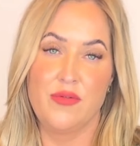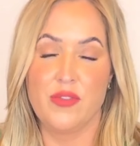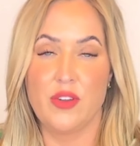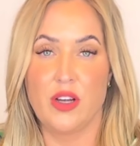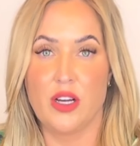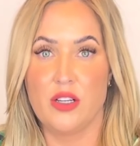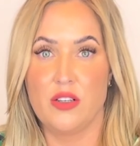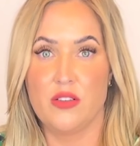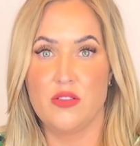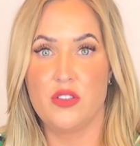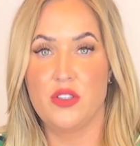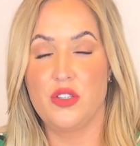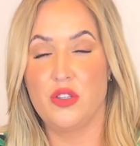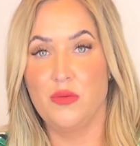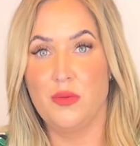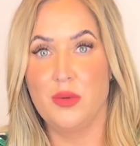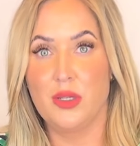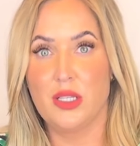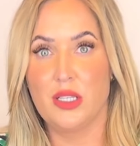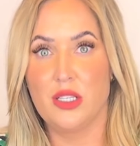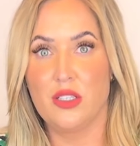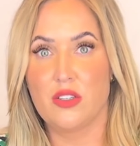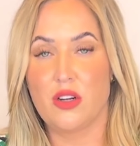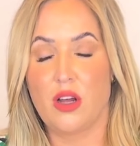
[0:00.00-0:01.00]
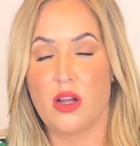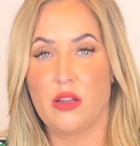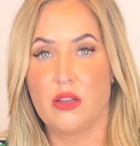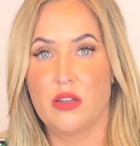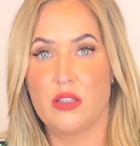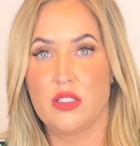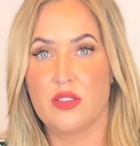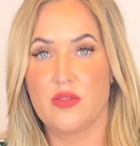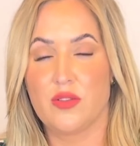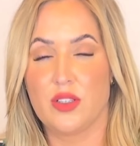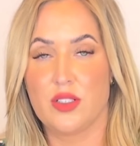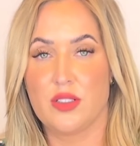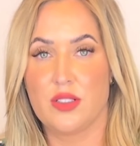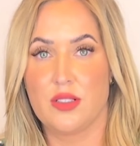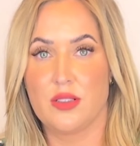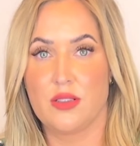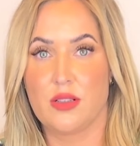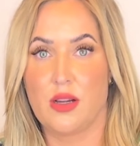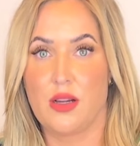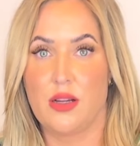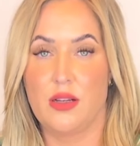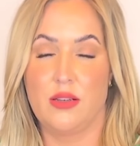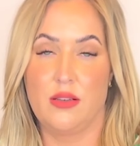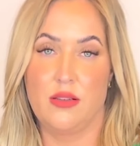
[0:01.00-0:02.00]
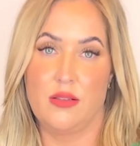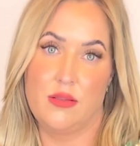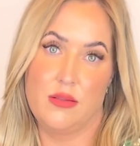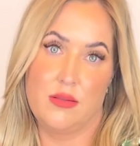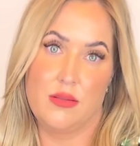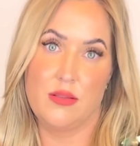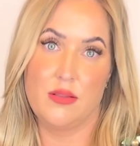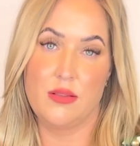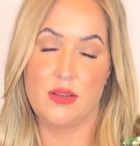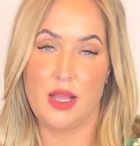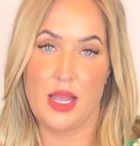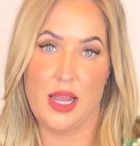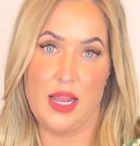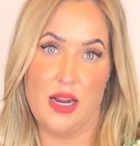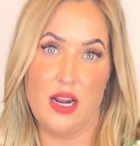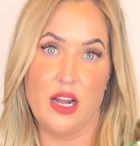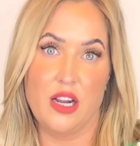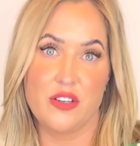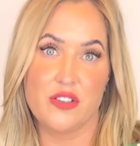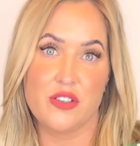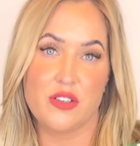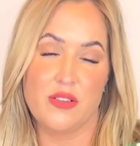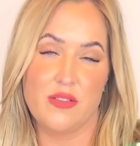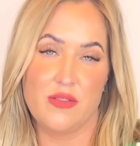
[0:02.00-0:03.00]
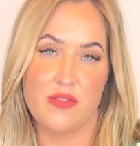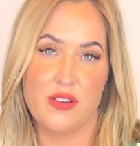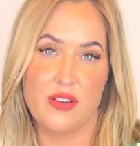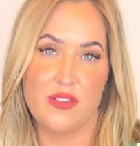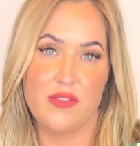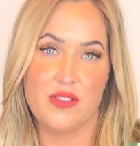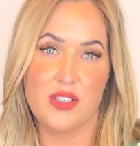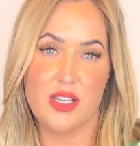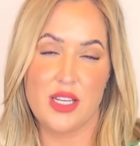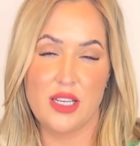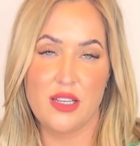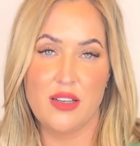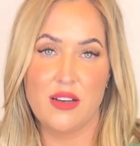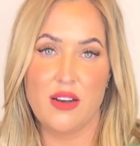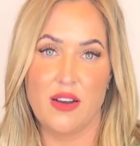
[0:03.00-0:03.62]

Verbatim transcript: on $2 million versus on 850,